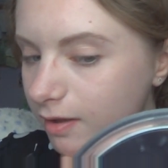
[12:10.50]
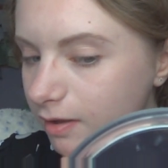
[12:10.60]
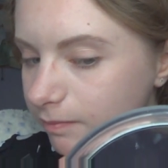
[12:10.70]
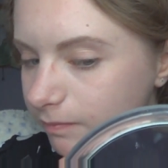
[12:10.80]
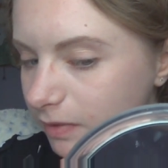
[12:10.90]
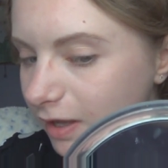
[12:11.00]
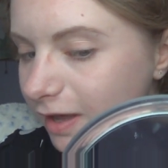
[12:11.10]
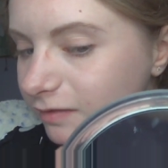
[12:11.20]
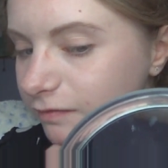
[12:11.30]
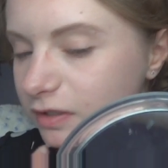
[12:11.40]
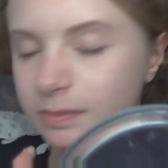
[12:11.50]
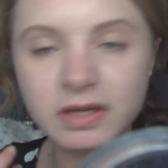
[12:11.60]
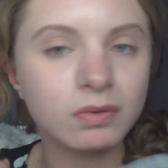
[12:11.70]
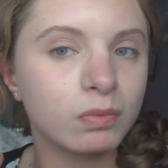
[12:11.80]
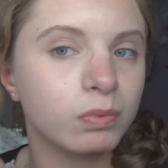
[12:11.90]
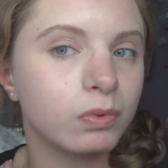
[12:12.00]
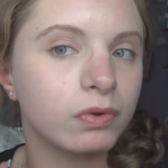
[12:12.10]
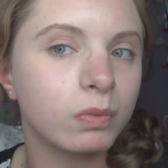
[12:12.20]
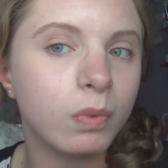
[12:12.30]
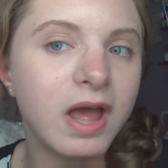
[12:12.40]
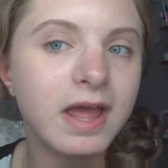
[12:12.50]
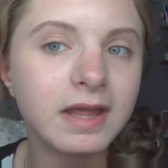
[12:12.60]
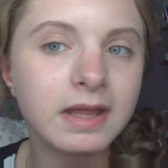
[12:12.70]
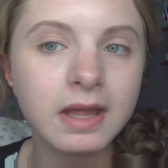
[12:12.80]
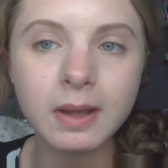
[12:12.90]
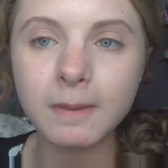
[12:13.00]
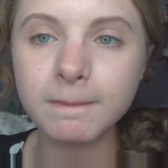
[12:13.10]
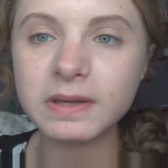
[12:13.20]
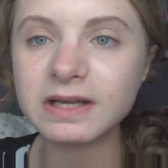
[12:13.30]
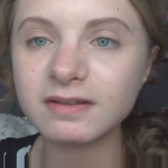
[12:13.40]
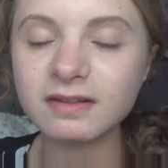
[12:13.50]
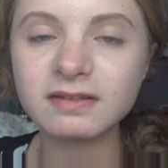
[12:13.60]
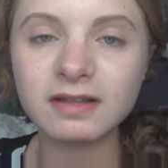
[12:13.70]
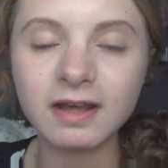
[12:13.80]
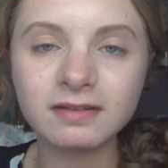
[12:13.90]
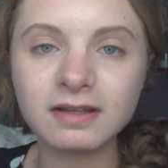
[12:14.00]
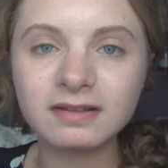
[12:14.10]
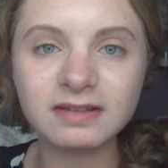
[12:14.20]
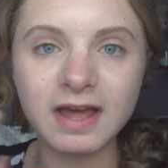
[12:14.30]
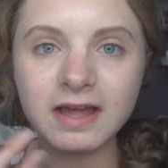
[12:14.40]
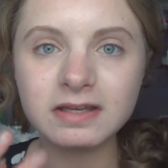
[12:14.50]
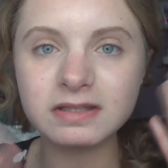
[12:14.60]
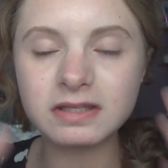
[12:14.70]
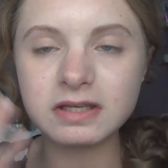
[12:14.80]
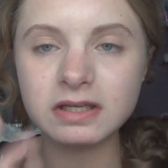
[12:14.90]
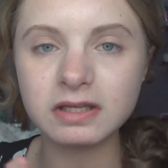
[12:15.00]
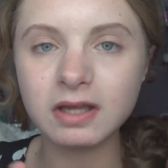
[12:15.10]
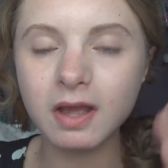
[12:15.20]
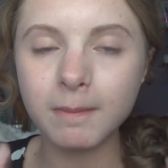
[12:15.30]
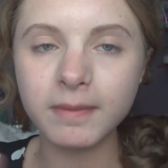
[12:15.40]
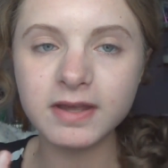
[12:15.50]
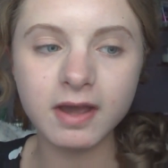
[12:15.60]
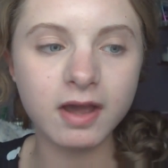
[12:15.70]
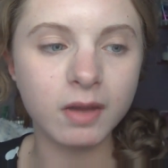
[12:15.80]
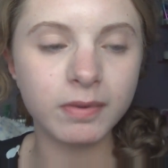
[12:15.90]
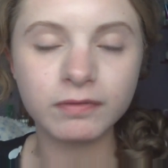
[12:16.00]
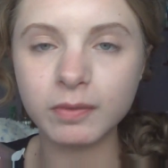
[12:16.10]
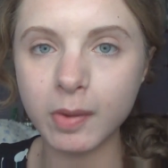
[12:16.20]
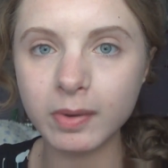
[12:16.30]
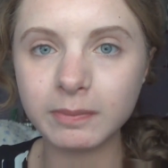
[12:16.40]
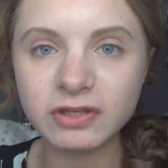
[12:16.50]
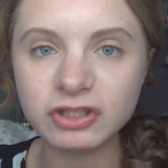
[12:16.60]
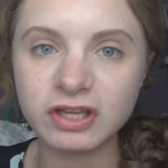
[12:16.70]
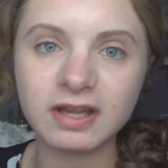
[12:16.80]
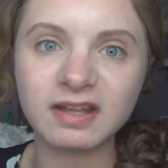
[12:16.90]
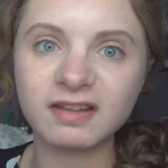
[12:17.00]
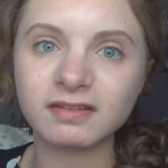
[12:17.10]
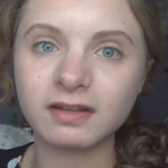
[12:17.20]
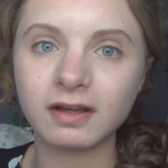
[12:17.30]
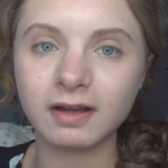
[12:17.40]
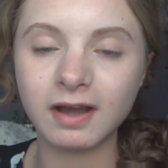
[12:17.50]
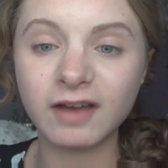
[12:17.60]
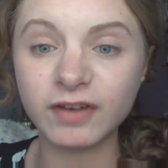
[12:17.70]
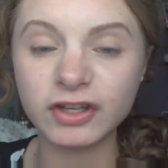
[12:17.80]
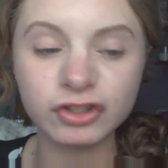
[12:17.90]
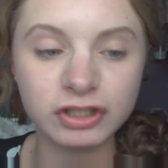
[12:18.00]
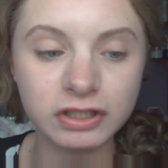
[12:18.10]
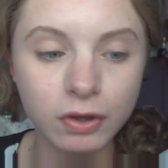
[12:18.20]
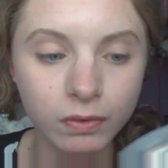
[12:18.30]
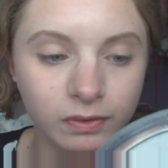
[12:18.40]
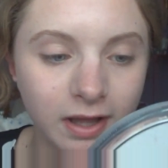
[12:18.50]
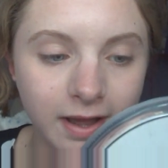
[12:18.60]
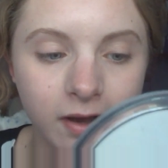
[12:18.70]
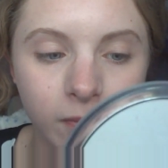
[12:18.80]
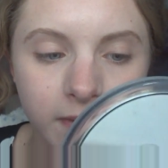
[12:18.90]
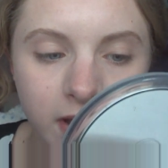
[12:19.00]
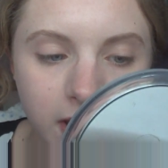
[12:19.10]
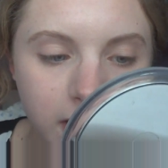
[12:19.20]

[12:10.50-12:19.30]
It hasn't really been worn away, but as I said, the makeup around my blemishes have actually gone now,